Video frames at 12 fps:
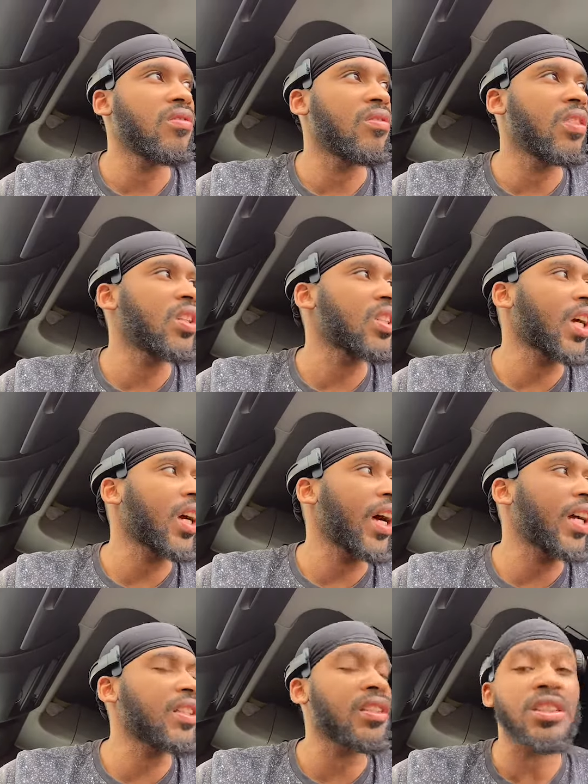Which
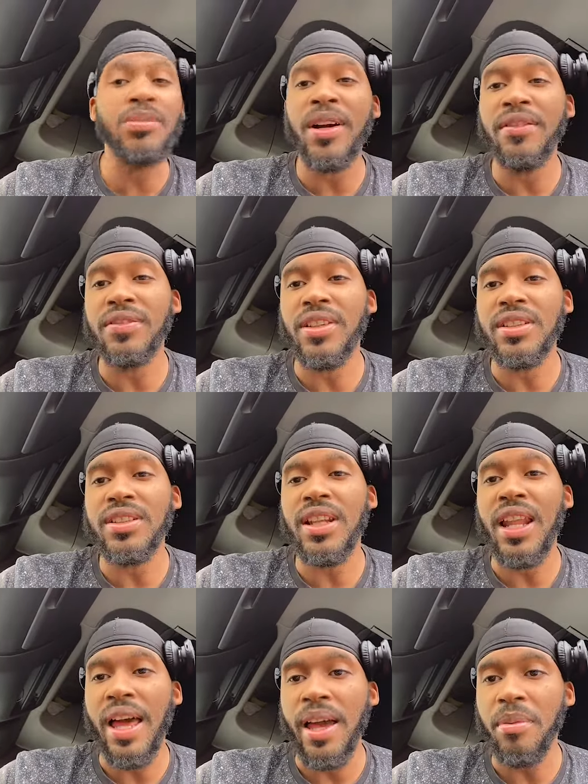I touch my face a
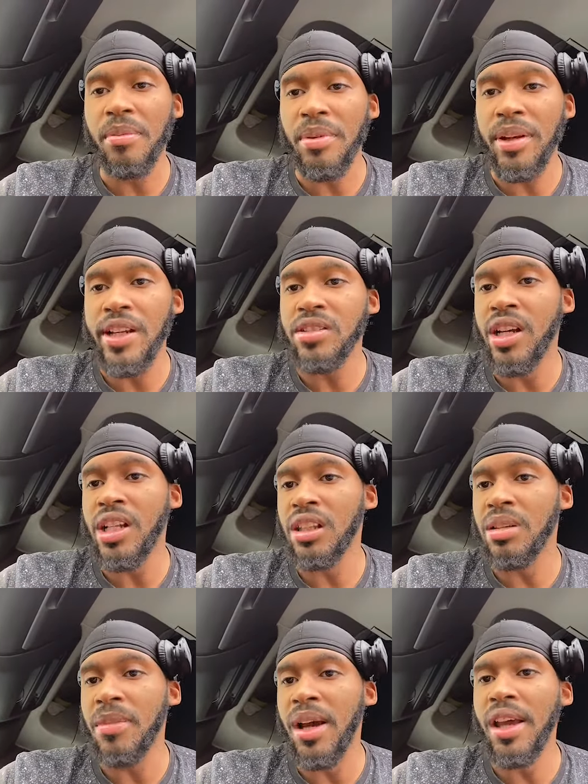lot, but I try to
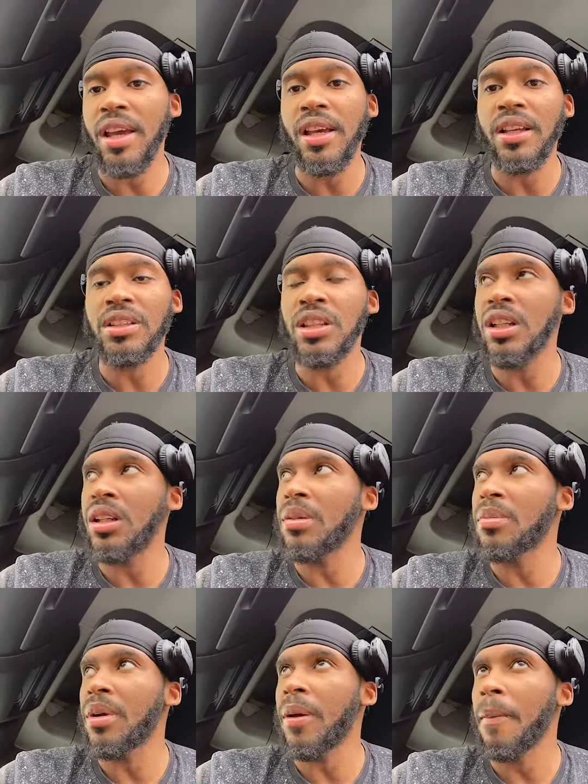keep my hands
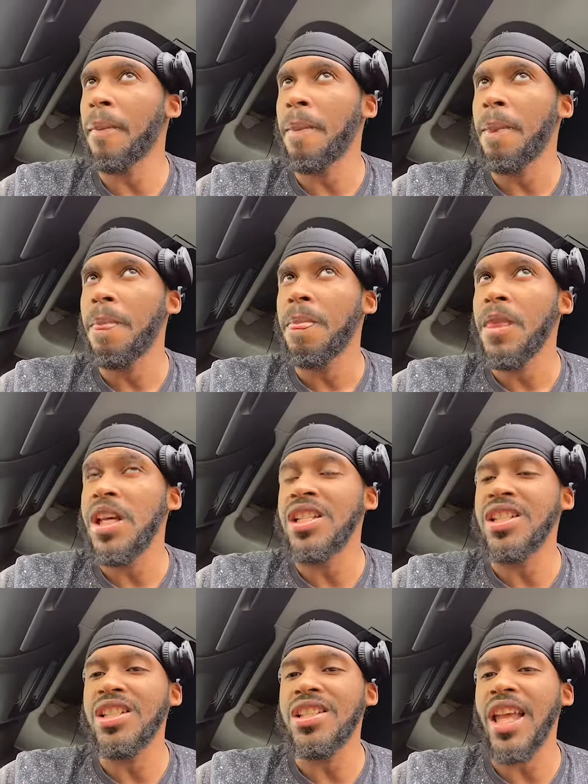clean. But it's
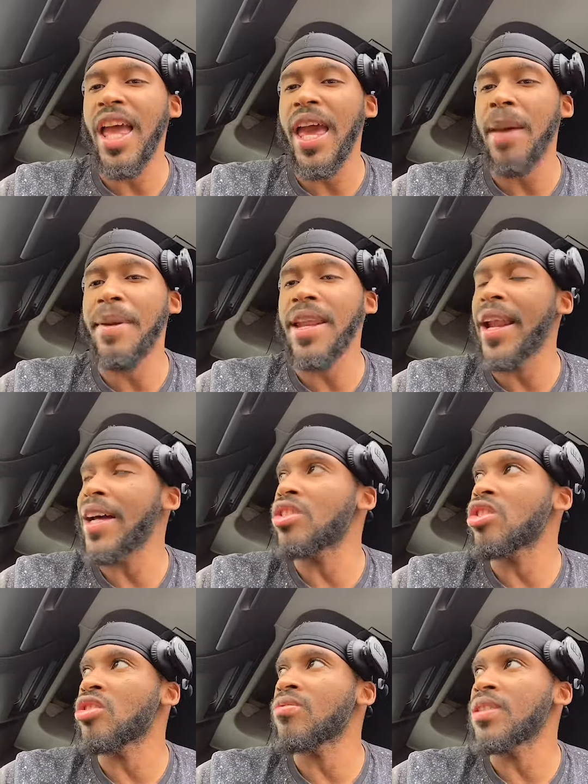just a habit that I
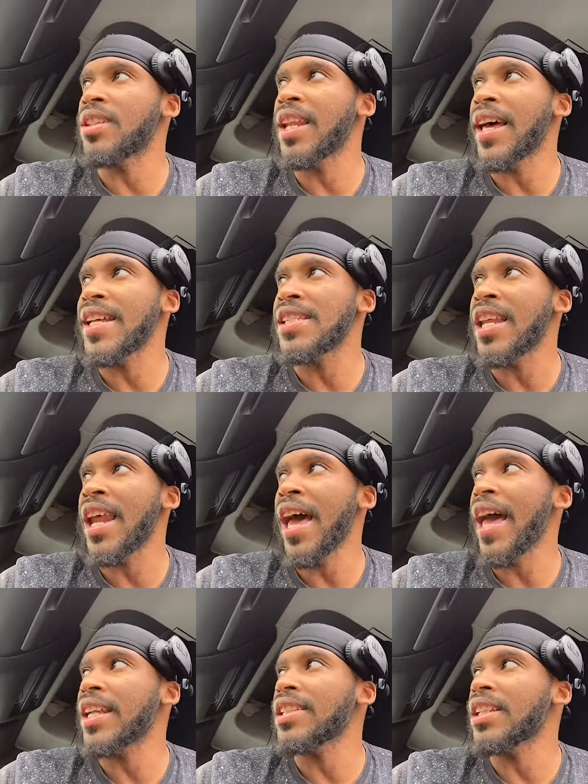just realized that I
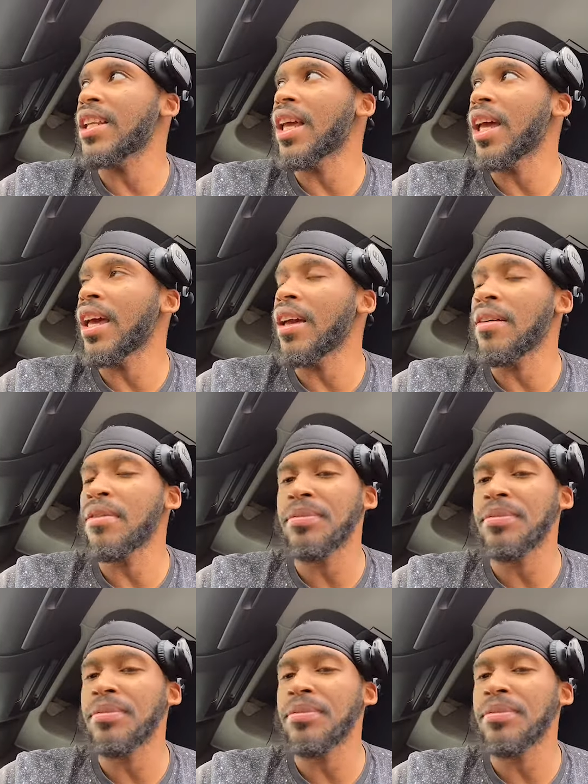actually have,